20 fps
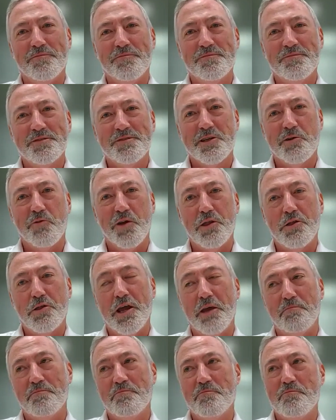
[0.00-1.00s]
so we
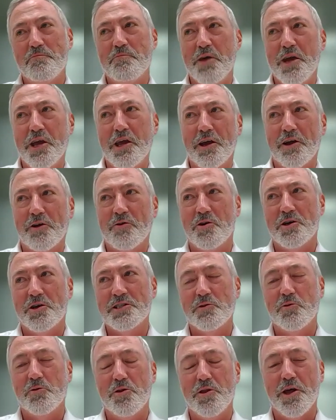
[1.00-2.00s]
think being
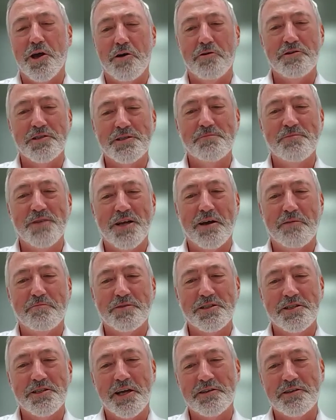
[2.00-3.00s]
across all those
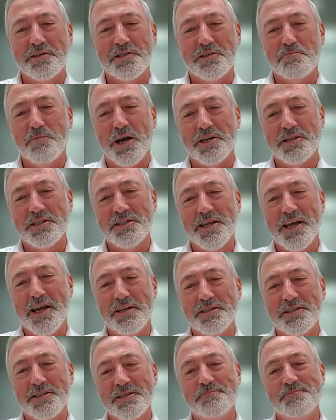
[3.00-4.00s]
sectors makes
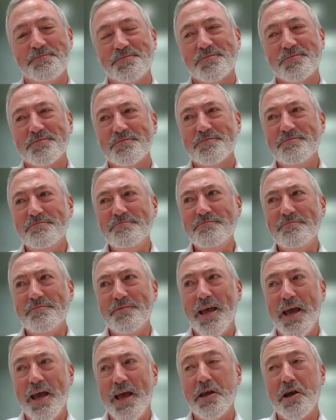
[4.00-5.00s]
sense.
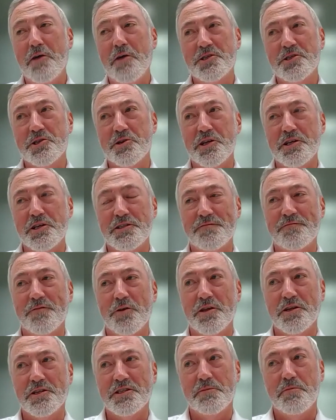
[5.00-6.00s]
And the opportunities for
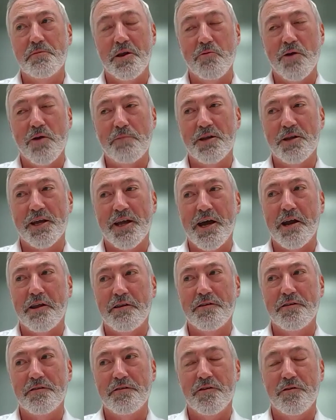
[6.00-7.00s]
this to be
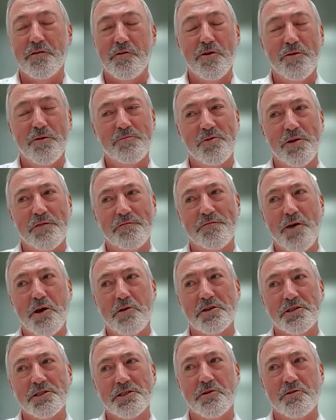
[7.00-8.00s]
replicated into Europe, we're
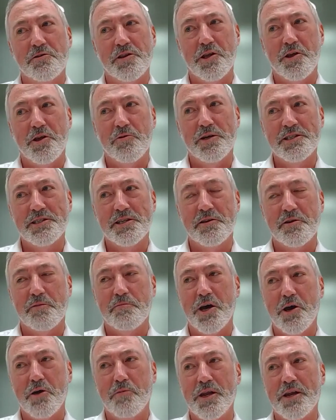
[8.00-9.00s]
focused on the US at the
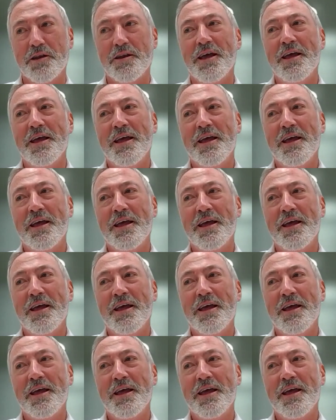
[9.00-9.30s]
moment,